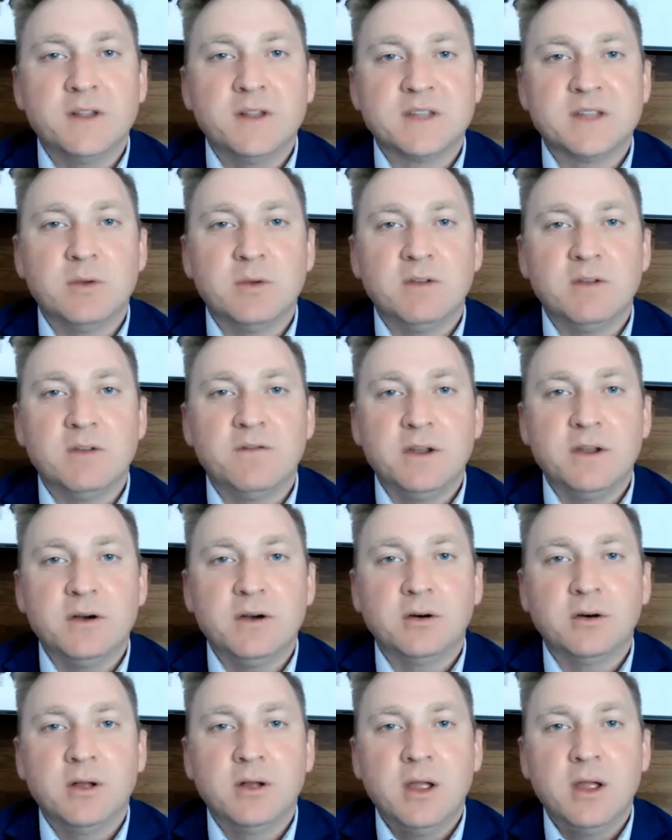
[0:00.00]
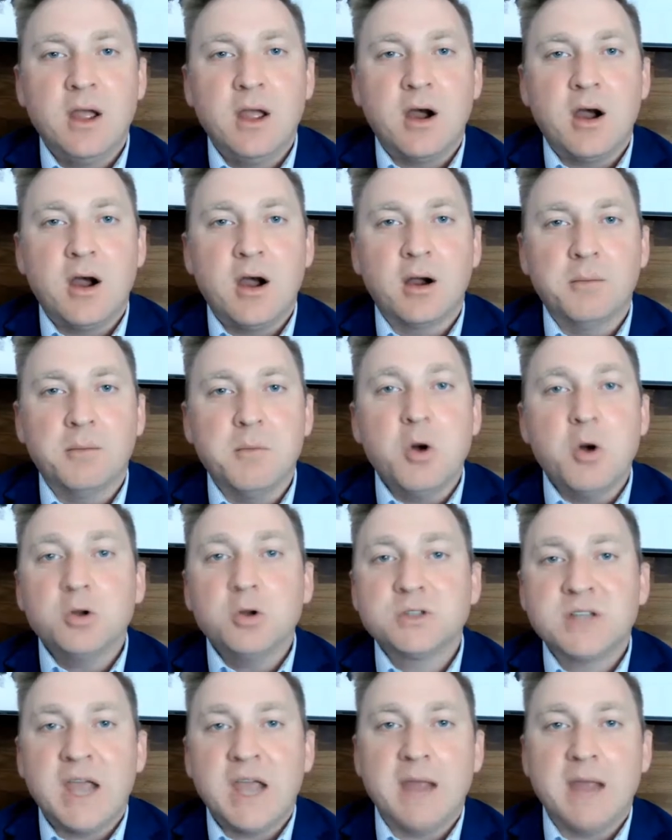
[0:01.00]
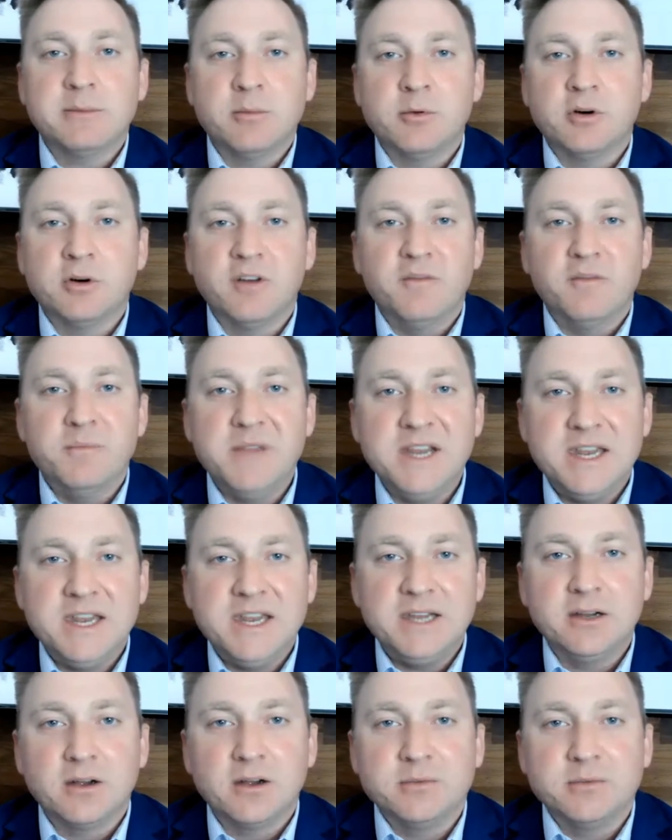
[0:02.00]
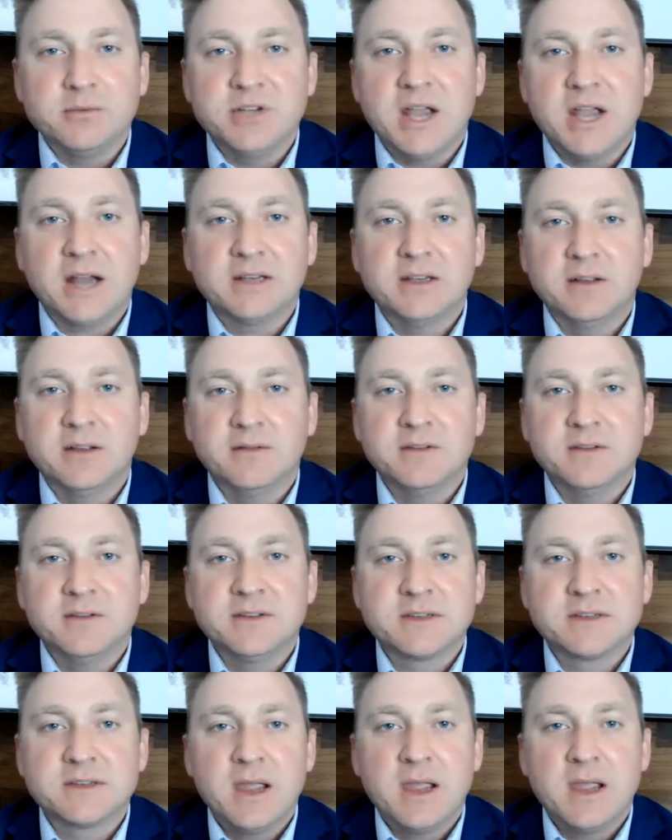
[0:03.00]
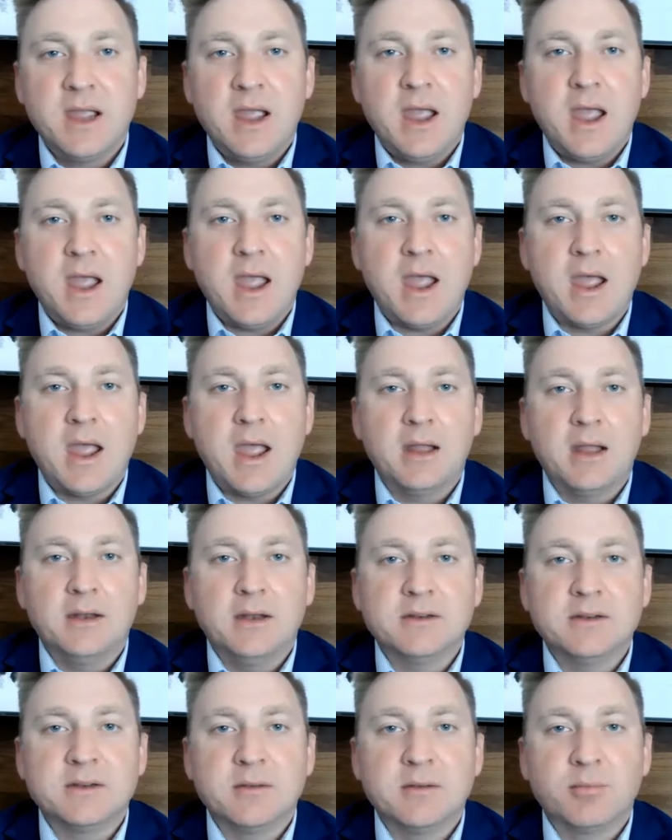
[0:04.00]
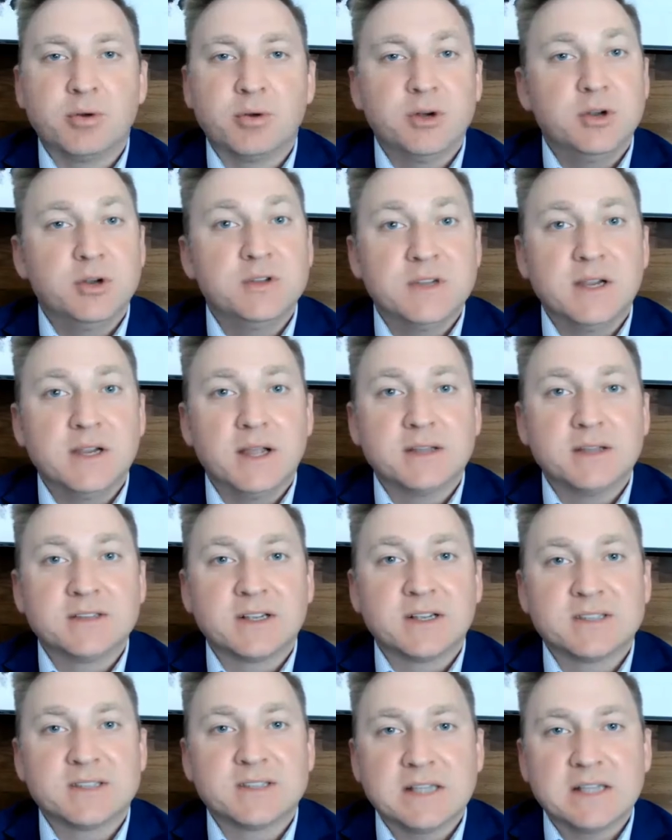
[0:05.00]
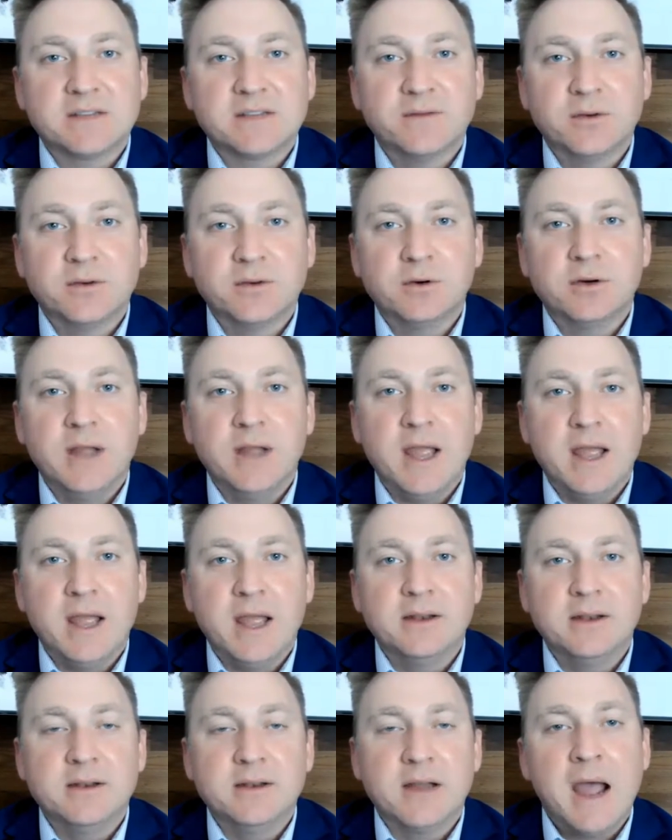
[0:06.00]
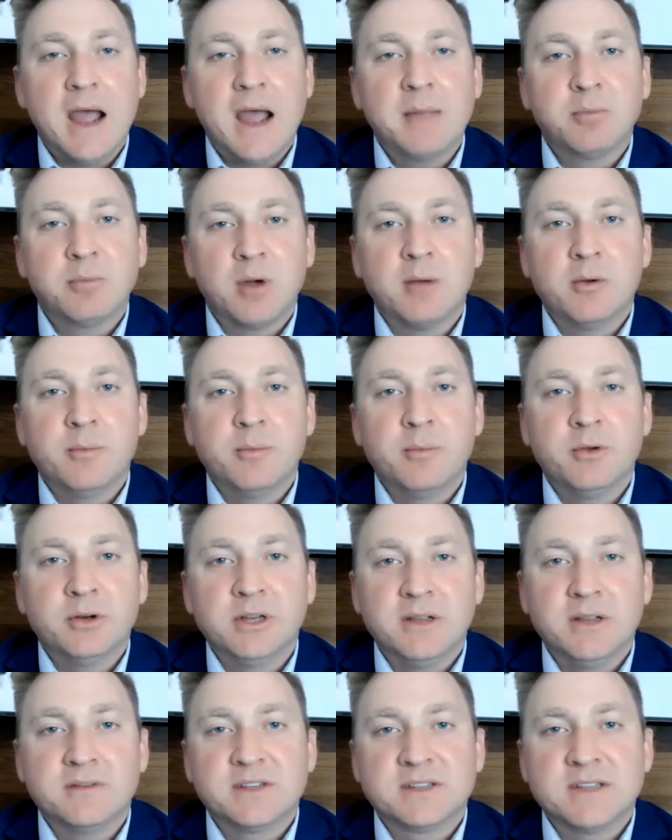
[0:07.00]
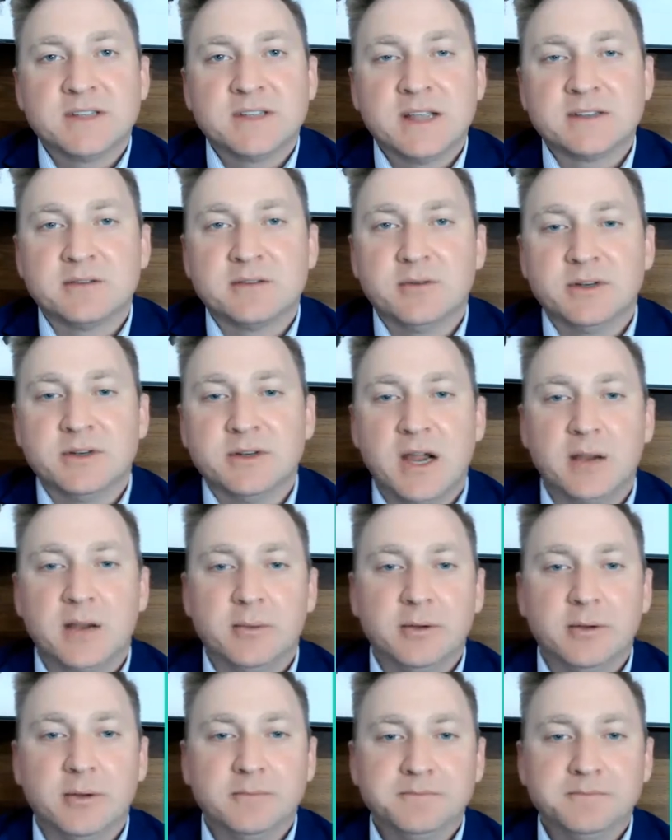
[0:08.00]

that we feel are most capable of meeting your objectives and producing a successful and high probability of success in retirement.